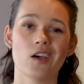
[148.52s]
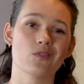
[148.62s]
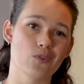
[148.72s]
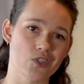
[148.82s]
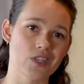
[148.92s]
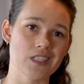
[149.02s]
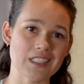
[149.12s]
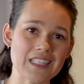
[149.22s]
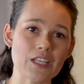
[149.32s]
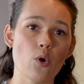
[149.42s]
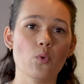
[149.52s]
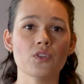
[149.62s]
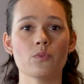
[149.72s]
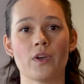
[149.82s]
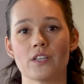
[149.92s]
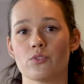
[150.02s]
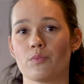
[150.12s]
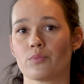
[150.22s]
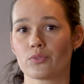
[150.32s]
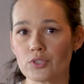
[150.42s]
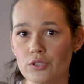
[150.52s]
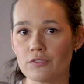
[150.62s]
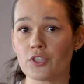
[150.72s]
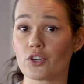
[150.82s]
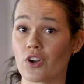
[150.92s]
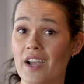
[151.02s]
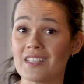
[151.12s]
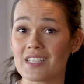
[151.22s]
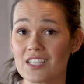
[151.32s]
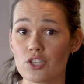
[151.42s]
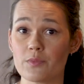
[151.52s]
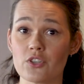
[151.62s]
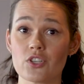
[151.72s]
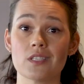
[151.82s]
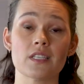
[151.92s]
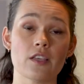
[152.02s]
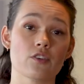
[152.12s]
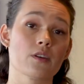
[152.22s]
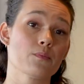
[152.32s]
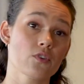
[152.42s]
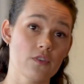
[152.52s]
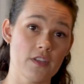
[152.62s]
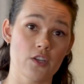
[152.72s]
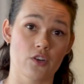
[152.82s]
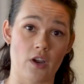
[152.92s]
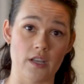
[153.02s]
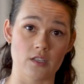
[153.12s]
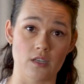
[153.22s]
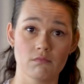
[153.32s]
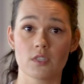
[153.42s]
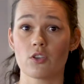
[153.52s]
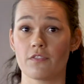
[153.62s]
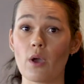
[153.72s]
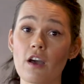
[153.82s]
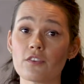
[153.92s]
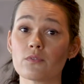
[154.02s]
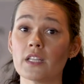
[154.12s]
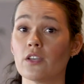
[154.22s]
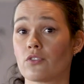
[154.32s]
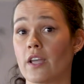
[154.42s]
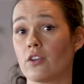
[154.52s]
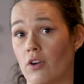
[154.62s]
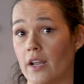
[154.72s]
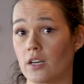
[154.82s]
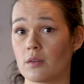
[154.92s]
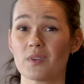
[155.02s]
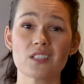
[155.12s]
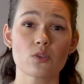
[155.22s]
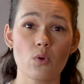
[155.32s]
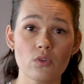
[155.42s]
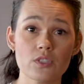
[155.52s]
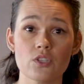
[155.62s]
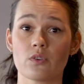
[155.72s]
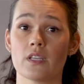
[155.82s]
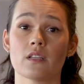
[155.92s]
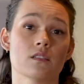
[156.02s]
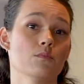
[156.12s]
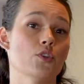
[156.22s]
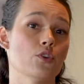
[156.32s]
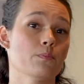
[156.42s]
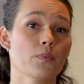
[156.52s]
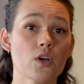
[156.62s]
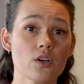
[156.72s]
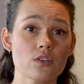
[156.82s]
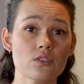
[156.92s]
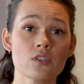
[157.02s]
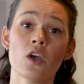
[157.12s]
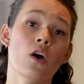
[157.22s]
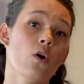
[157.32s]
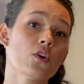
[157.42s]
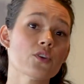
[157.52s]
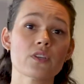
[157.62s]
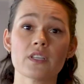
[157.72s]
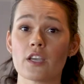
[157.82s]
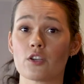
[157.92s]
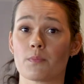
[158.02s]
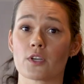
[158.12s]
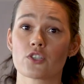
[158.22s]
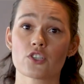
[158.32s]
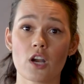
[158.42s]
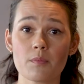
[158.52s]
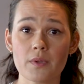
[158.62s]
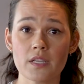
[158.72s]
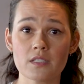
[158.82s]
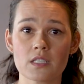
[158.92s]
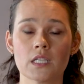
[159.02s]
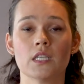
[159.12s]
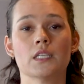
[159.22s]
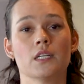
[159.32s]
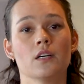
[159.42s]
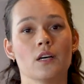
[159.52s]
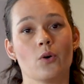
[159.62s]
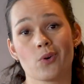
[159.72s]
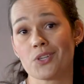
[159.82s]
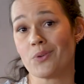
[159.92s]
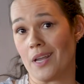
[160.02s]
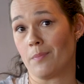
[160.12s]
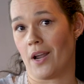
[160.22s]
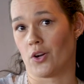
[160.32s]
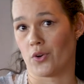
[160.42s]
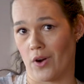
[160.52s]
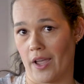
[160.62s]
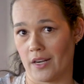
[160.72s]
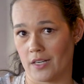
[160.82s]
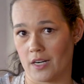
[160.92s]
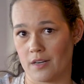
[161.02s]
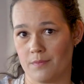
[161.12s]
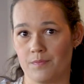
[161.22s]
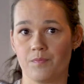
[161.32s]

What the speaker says: Unfortunately, the only way to improve your grind distribution is either improving your grinder. So if you have a really great grinder, but it's old, you could get some new burrs, or you could get your burrs sharpened, or you get a better grinder.